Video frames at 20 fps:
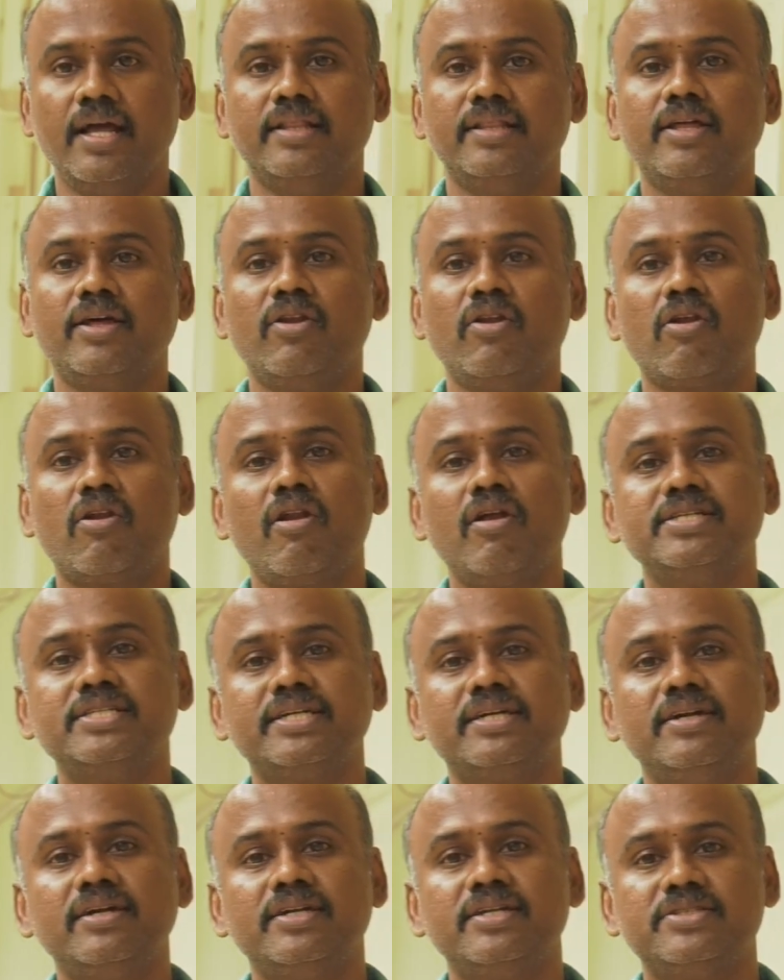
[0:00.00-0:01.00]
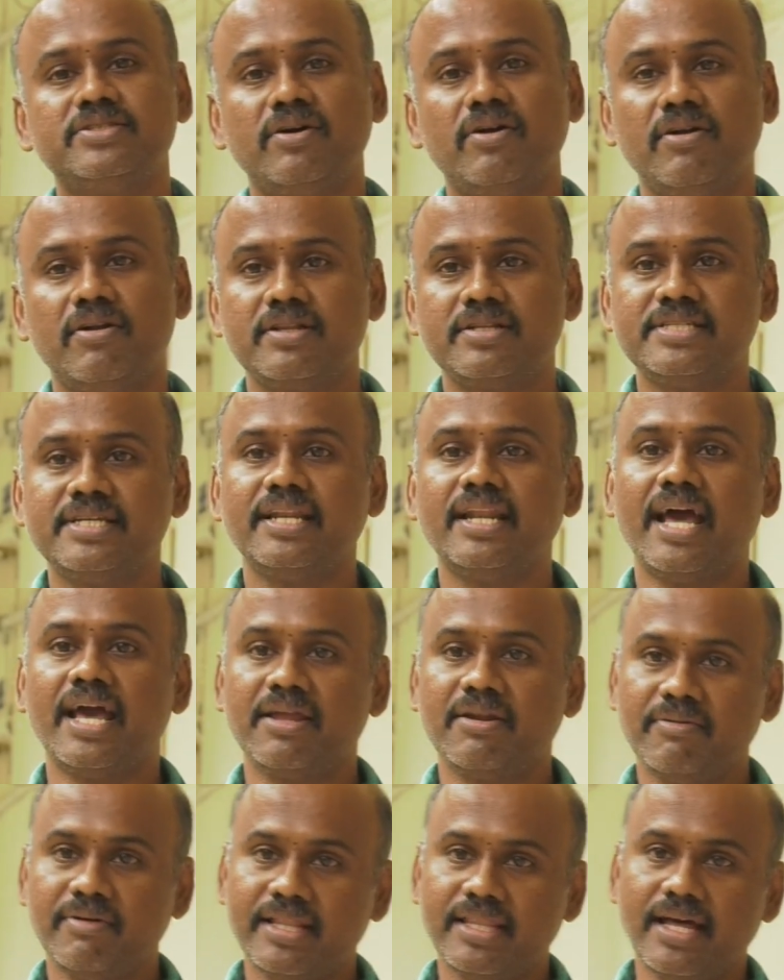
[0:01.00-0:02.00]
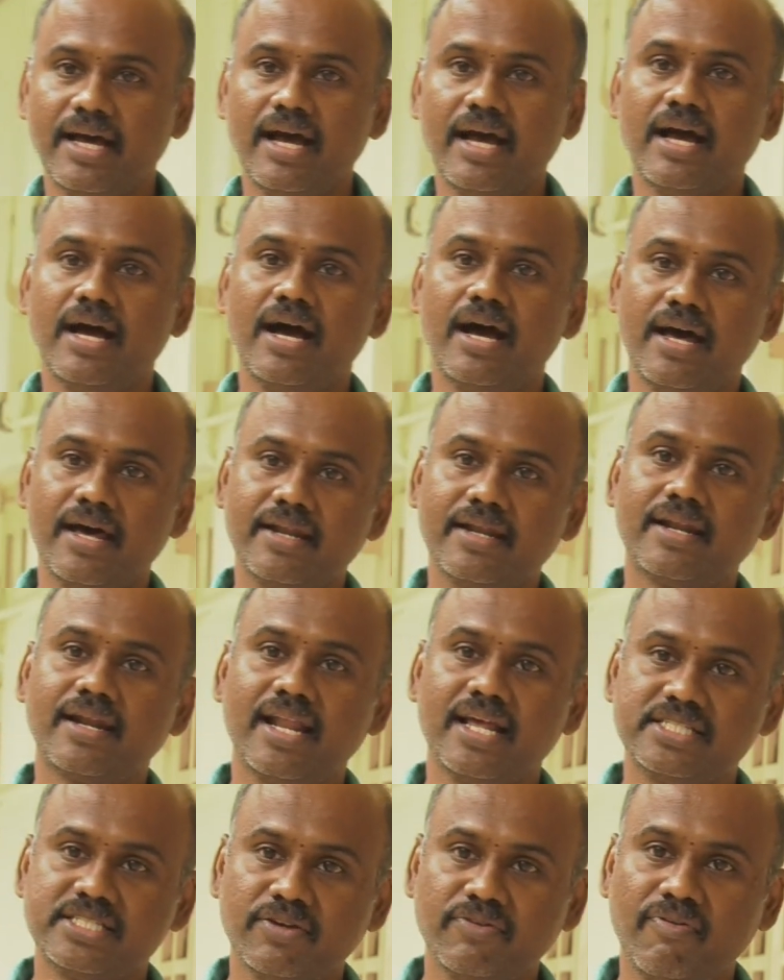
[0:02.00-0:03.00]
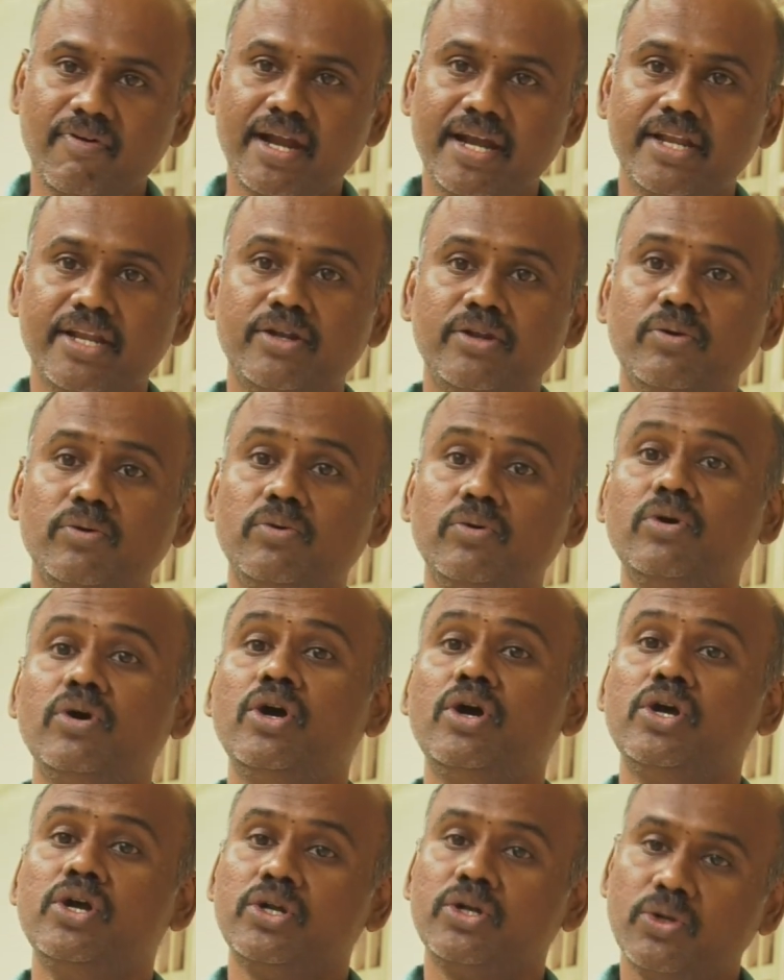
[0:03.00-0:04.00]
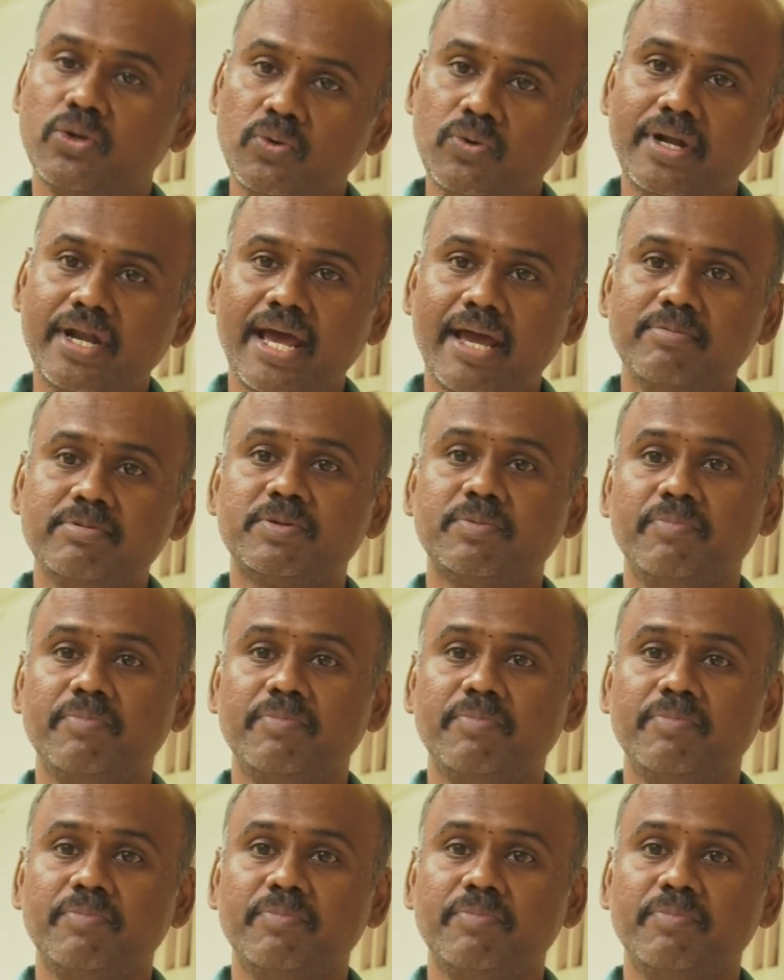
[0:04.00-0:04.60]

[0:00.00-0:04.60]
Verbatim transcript: The neurological disorders in Ayurveda are classified into two types